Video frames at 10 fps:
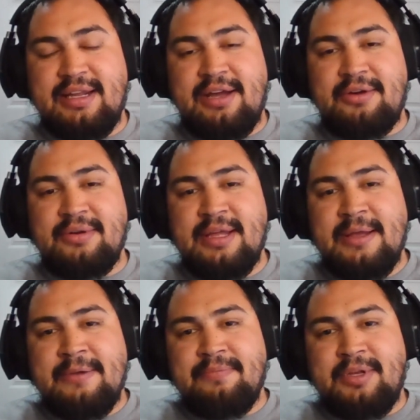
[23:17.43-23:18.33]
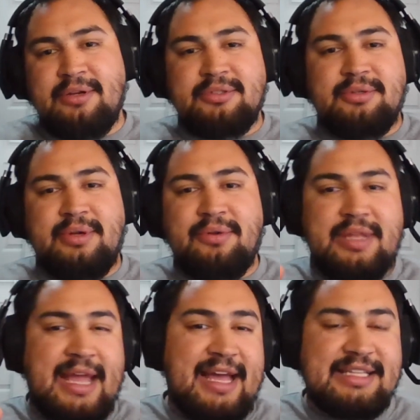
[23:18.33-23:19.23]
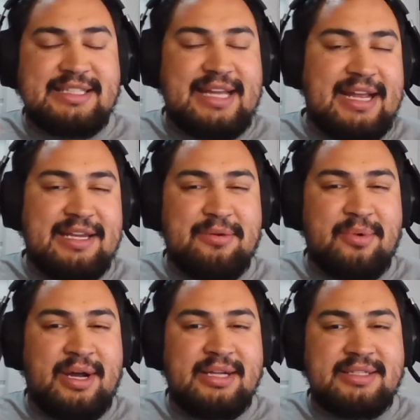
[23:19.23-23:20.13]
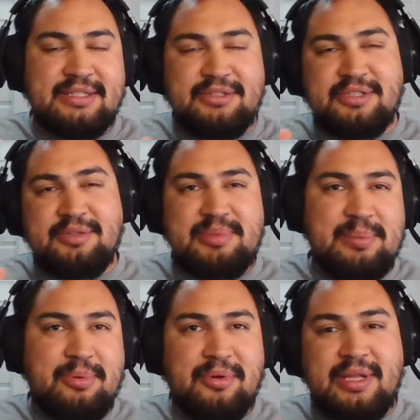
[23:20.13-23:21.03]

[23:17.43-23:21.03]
Now, you know so it only has 90 watts and so some people